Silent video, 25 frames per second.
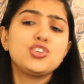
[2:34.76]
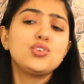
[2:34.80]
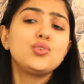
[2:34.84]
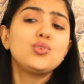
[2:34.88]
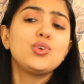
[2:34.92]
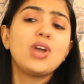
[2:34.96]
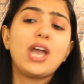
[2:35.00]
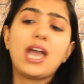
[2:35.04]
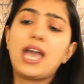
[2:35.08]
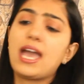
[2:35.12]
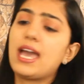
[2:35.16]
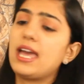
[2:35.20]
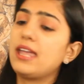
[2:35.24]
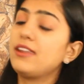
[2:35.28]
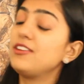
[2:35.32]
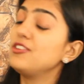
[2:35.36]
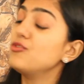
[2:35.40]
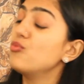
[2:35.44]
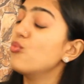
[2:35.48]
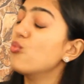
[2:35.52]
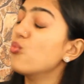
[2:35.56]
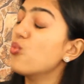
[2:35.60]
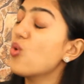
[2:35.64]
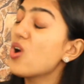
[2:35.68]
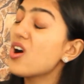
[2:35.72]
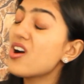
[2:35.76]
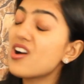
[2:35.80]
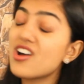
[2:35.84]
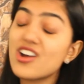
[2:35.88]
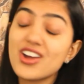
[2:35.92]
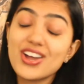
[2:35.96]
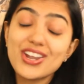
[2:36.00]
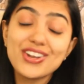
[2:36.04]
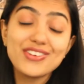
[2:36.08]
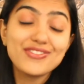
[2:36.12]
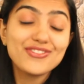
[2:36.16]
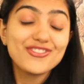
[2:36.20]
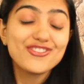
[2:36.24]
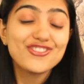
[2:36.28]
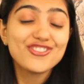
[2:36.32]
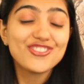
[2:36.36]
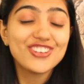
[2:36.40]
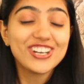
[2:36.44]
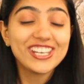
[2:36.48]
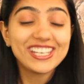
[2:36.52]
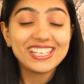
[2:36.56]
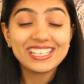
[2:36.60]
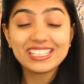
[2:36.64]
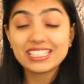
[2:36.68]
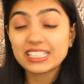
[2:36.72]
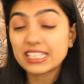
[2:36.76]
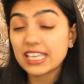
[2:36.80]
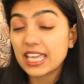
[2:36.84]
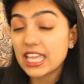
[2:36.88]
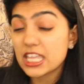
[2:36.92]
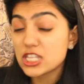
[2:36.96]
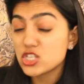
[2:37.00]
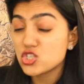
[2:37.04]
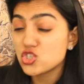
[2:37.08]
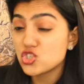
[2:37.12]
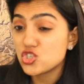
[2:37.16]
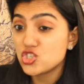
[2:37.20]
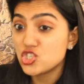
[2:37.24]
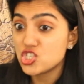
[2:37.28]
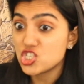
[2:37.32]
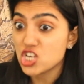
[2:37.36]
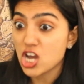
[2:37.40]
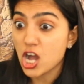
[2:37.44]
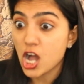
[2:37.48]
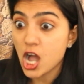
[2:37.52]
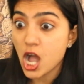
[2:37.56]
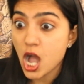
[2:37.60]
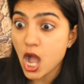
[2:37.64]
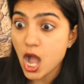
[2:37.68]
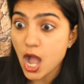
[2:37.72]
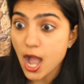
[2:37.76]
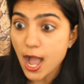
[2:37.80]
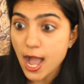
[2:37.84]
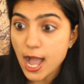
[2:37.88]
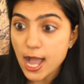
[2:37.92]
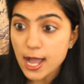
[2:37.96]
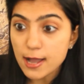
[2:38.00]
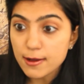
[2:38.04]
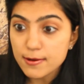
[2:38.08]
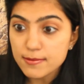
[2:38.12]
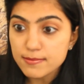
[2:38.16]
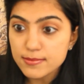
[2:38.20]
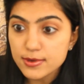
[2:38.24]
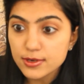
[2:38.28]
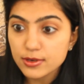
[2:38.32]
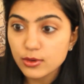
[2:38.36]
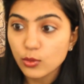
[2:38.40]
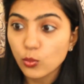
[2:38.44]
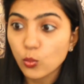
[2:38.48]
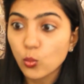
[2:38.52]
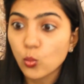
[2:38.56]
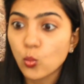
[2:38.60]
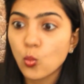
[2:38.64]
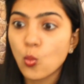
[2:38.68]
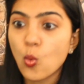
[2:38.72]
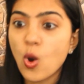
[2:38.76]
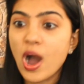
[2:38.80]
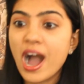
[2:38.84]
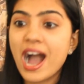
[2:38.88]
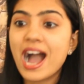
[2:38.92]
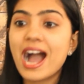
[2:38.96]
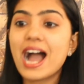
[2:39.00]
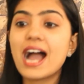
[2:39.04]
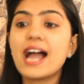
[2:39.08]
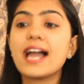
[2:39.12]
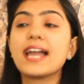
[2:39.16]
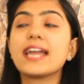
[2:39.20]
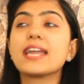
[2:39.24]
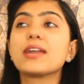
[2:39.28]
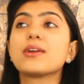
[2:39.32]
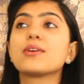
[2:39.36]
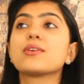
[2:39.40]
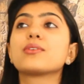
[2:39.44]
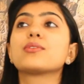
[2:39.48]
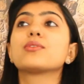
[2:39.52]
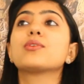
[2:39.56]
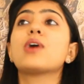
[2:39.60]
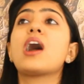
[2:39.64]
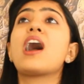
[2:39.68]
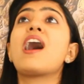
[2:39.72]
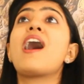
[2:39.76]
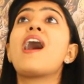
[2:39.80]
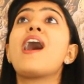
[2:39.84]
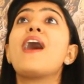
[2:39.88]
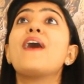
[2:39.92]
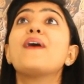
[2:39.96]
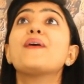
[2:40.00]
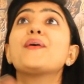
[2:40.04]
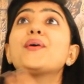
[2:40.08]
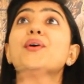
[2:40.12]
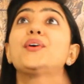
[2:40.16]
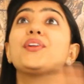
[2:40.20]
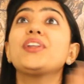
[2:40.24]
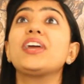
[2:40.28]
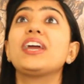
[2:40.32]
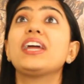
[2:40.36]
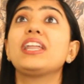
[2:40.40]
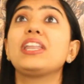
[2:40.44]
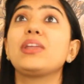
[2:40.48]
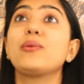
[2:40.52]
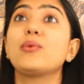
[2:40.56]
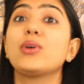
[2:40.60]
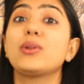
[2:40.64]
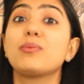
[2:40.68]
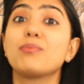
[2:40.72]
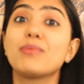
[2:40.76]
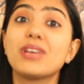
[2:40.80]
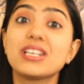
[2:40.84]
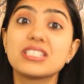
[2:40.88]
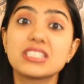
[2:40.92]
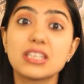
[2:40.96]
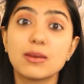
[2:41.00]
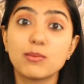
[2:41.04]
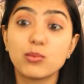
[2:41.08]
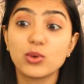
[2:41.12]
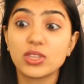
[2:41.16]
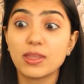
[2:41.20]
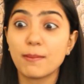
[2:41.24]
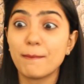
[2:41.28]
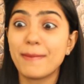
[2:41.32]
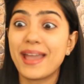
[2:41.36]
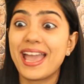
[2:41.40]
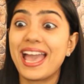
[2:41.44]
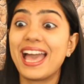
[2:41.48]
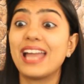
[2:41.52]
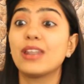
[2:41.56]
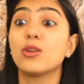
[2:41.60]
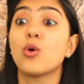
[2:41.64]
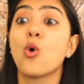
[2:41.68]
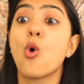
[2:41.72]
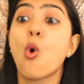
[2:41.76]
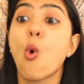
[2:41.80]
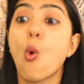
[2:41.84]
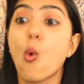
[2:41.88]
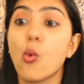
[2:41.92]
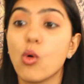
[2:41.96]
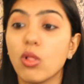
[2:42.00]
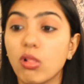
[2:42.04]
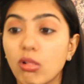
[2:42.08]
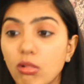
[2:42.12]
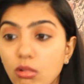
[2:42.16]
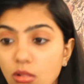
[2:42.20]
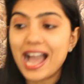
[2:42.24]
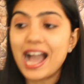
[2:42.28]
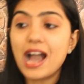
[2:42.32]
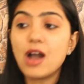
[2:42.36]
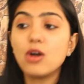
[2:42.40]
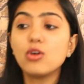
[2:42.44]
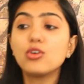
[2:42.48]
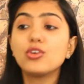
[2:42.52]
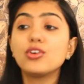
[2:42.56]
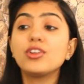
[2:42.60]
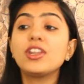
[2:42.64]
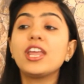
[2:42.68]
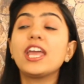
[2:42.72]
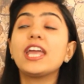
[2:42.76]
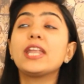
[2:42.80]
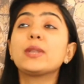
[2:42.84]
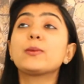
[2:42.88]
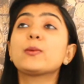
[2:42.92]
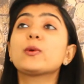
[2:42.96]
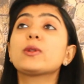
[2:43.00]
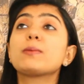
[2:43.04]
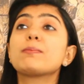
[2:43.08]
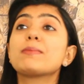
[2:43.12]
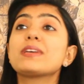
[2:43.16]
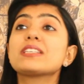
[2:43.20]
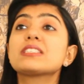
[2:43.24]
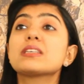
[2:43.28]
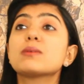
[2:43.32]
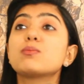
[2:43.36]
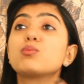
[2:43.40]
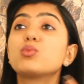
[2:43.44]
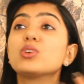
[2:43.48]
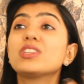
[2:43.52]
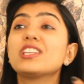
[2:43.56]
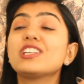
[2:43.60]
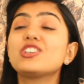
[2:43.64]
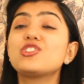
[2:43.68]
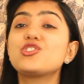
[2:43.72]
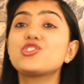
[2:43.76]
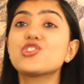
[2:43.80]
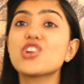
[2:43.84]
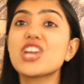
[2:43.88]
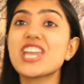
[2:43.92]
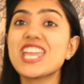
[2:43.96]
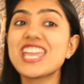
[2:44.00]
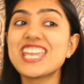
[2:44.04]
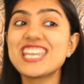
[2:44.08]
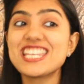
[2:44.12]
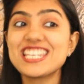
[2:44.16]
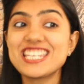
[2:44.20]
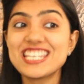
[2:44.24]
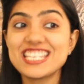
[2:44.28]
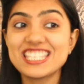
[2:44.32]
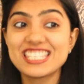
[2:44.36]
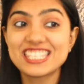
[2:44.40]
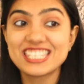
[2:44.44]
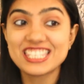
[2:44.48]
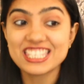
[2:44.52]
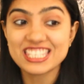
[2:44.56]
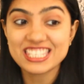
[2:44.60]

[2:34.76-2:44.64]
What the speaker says: you had one freaking job. Why? How could anyone mess up with a manhole? How could anyone mess up with a drainage